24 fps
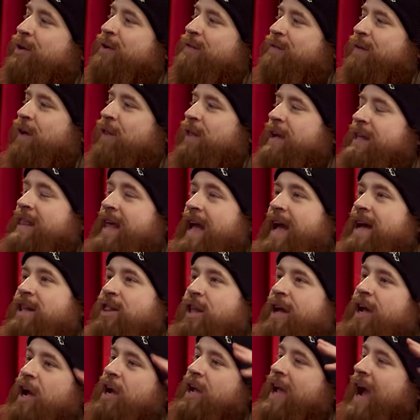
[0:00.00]
It felt like they had
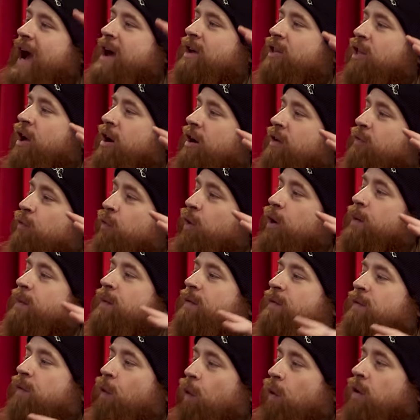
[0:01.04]
like a catalog of work
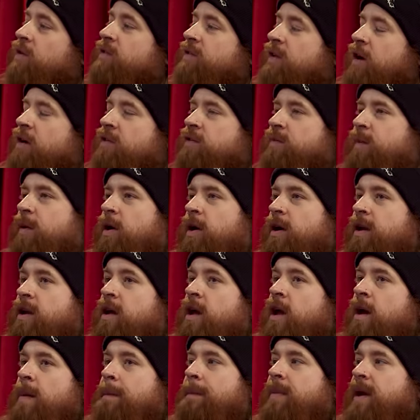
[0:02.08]
before Starspawn,
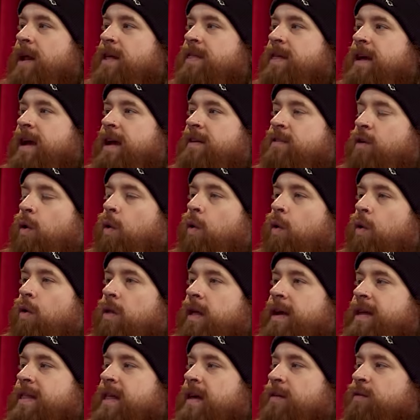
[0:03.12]
but I think as a whole,
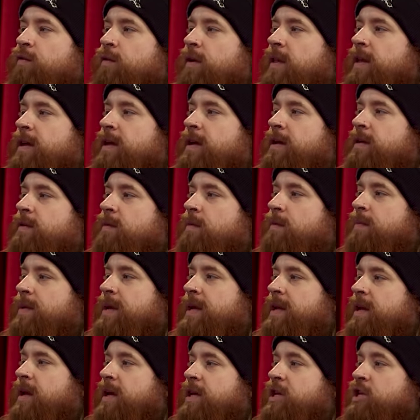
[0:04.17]
like, they've really
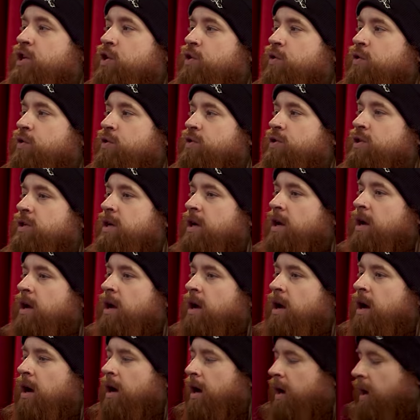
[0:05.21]
been a huge
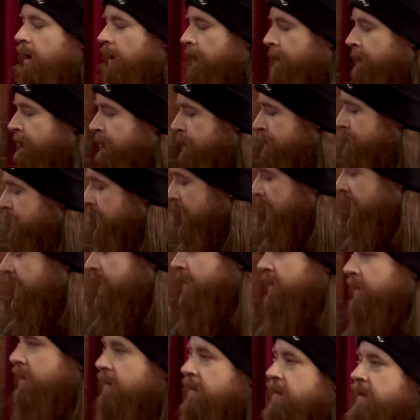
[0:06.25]

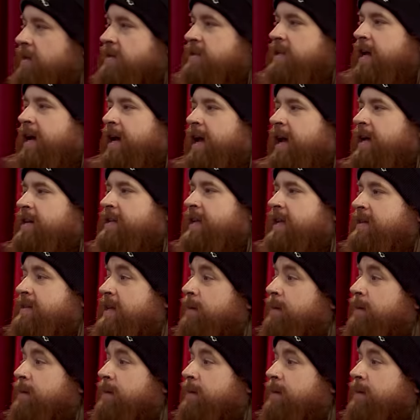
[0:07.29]
band this decade.